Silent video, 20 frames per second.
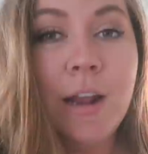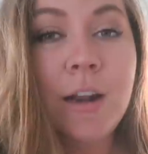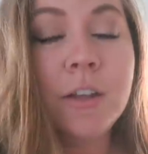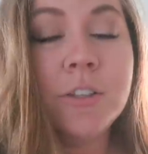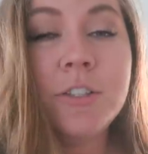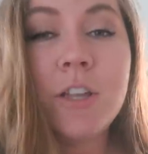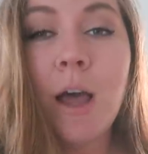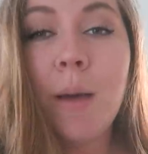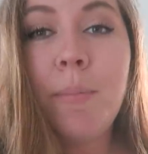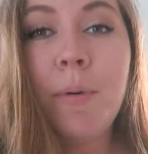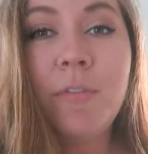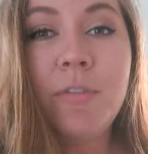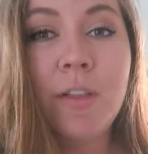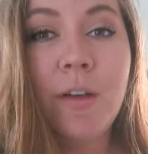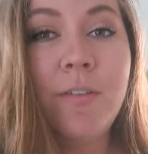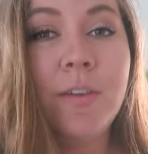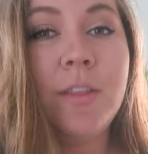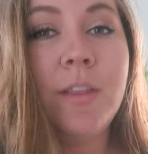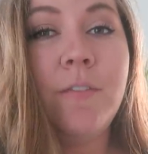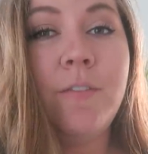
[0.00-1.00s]
And on top of
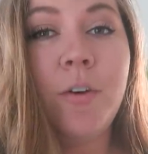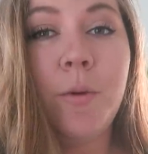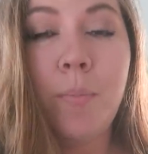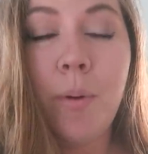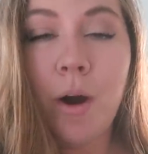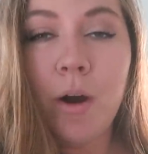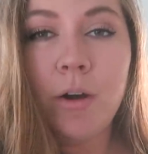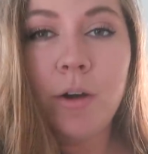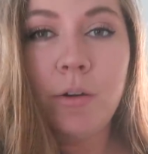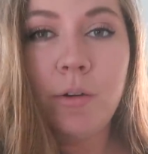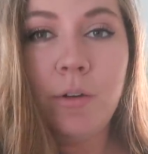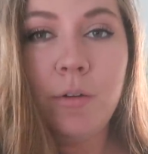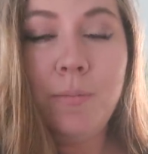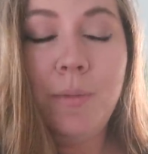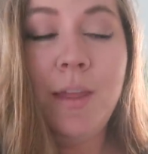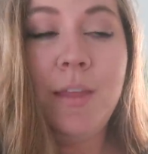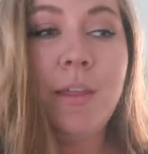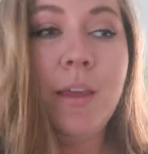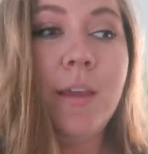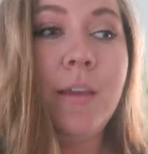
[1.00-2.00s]
loving them for partnering with
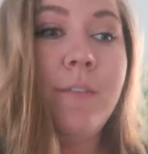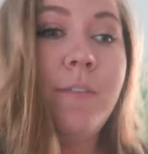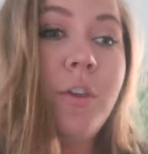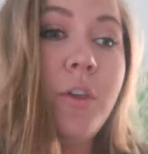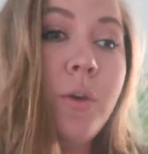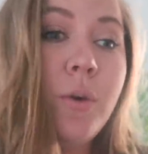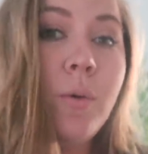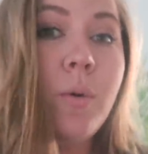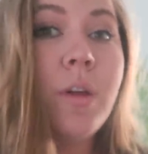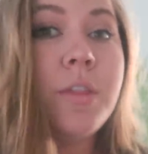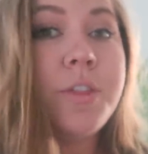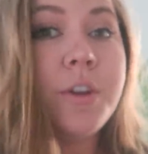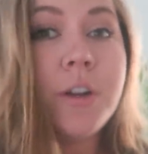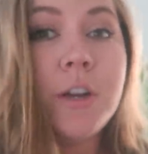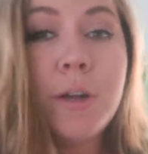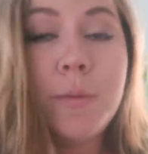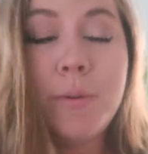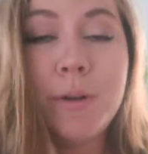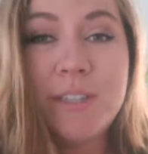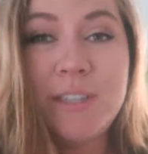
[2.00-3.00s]
me, they give you
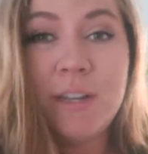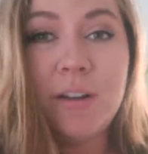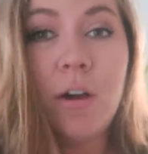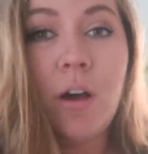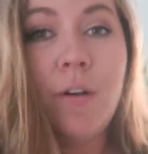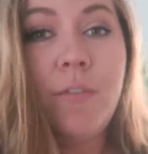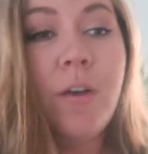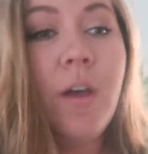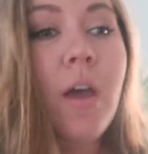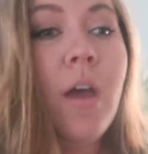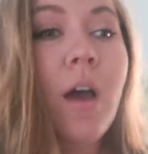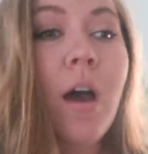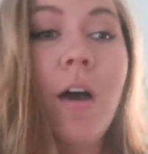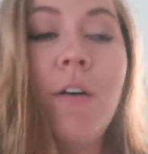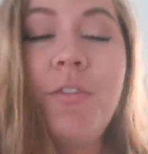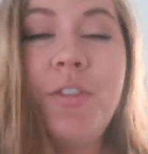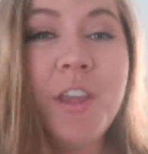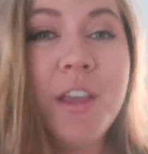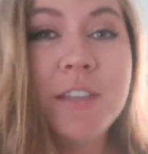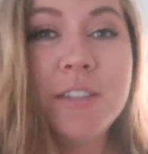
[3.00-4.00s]
30 30% off
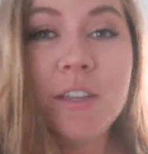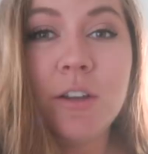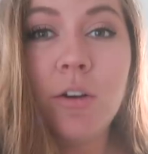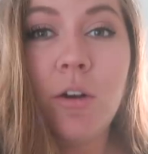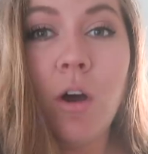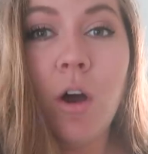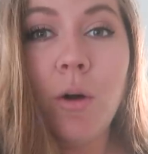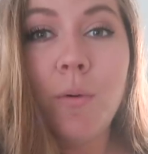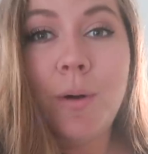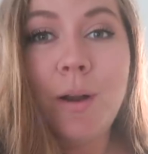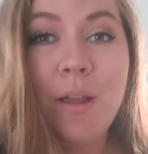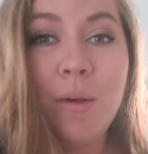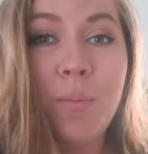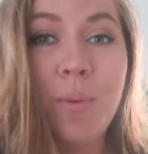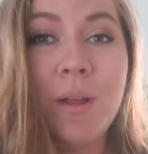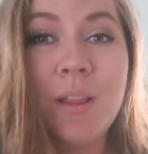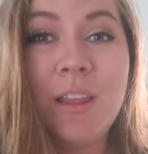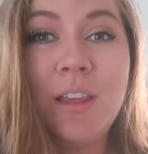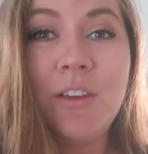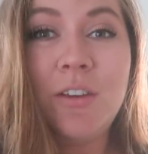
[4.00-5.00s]
of things that are already
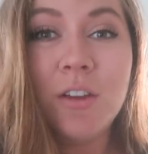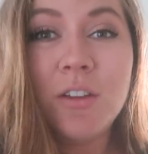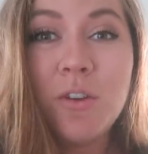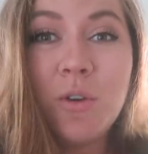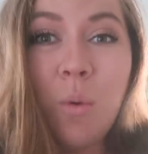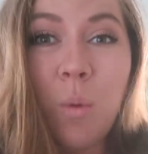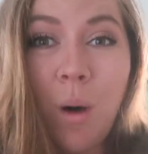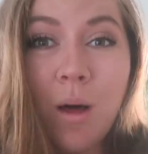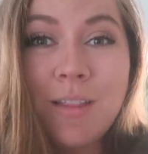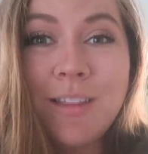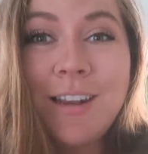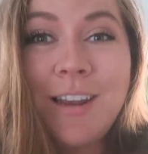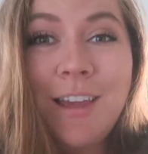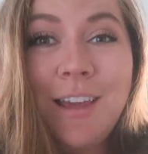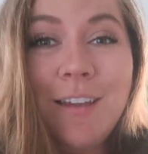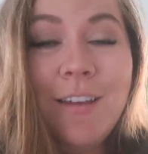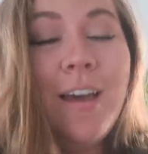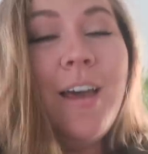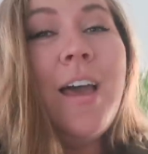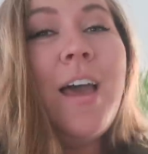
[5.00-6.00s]
really good
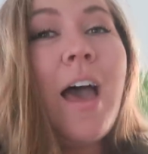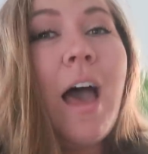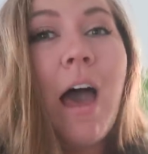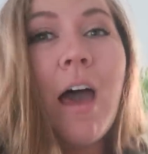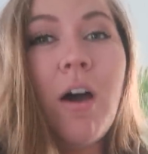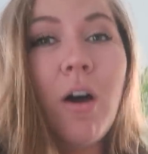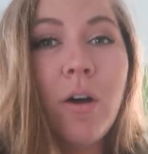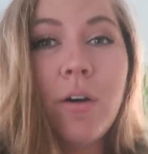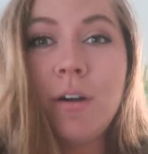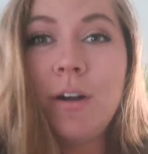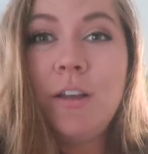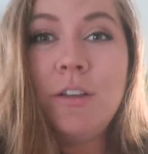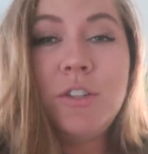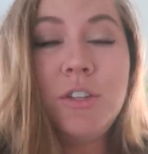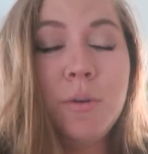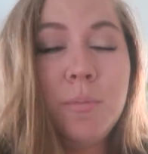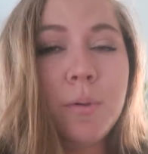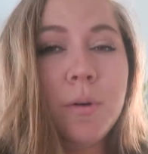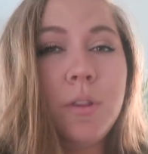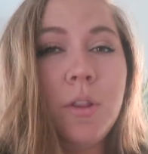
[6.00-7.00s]
quality at already
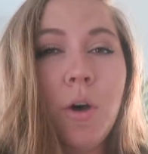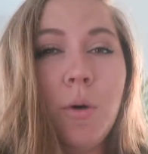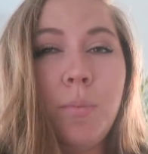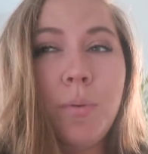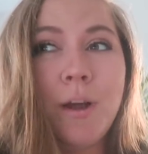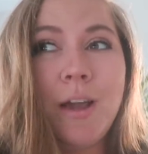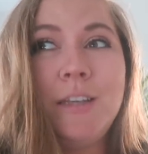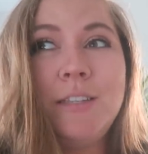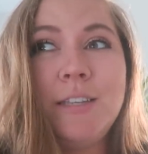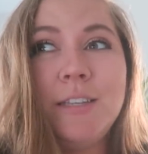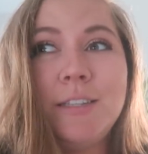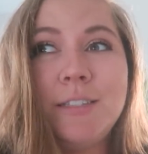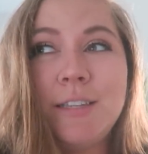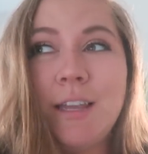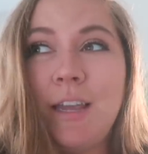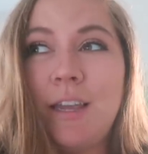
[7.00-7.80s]
super low prices.